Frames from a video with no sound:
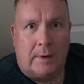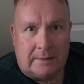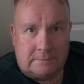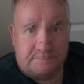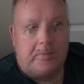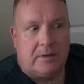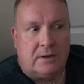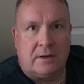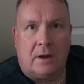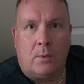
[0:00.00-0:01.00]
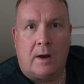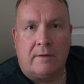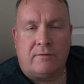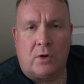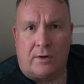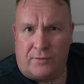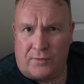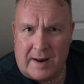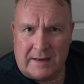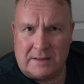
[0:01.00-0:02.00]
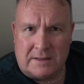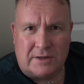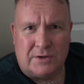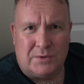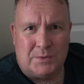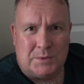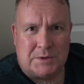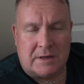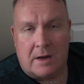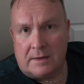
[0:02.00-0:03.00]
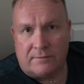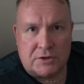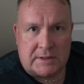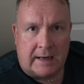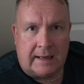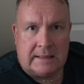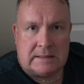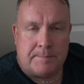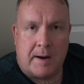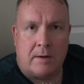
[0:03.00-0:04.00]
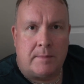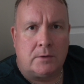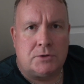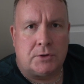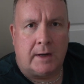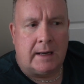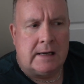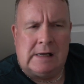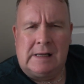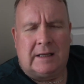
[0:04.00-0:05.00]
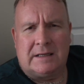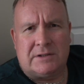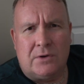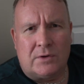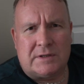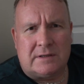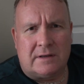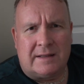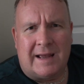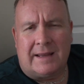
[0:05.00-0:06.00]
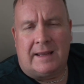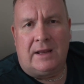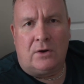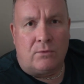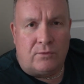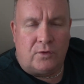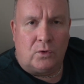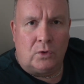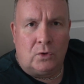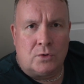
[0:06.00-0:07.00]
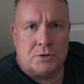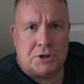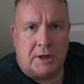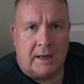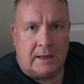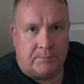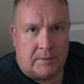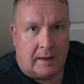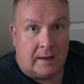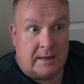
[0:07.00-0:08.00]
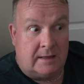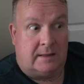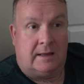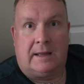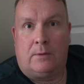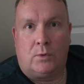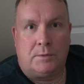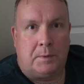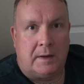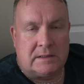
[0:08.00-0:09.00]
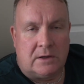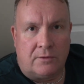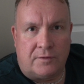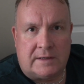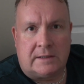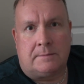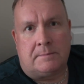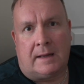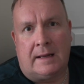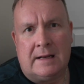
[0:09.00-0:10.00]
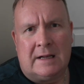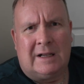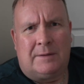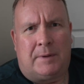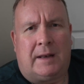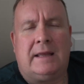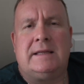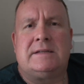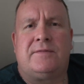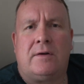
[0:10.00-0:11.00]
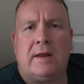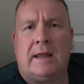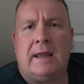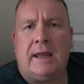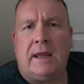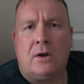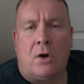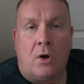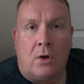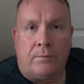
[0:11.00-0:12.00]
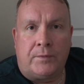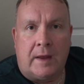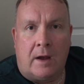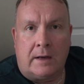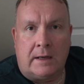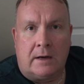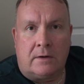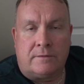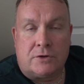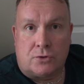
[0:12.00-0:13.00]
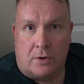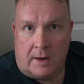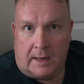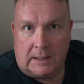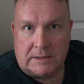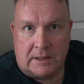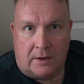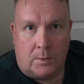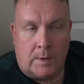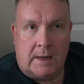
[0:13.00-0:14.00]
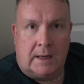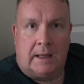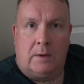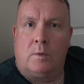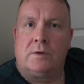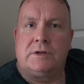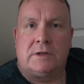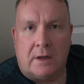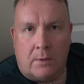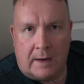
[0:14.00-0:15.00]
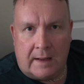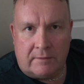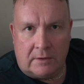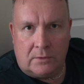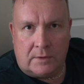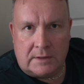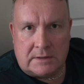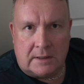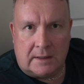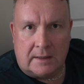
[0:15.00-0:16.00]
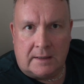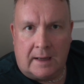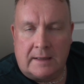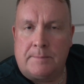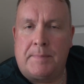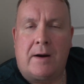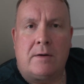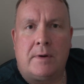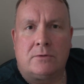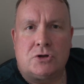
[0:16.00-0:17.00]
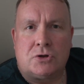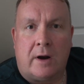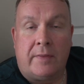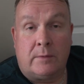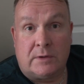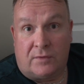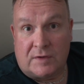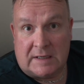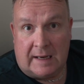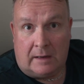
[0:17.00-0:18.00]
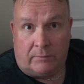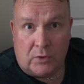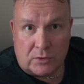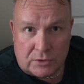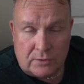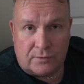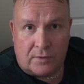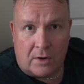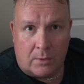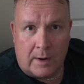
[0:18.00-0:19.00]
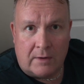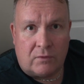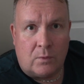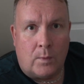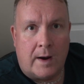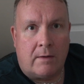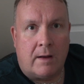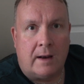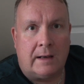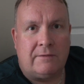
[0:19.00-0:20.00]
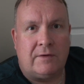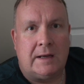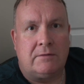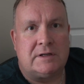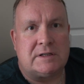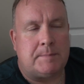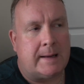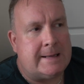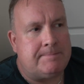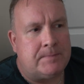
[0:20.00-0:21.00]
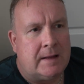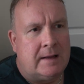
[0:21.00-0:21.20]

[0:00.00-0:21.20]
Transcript: Well, you know, I've got a friend who's kind of just getting into paramotoring. He's not that keen on foot launching. Uh, you'd think he would be. He's a lot fitter than me, but he's very keen on the idea of a trike. So he wanted to go and have a look at a, uh, at a paramotor trike that was for sale, not too far away from where I live here in Spain.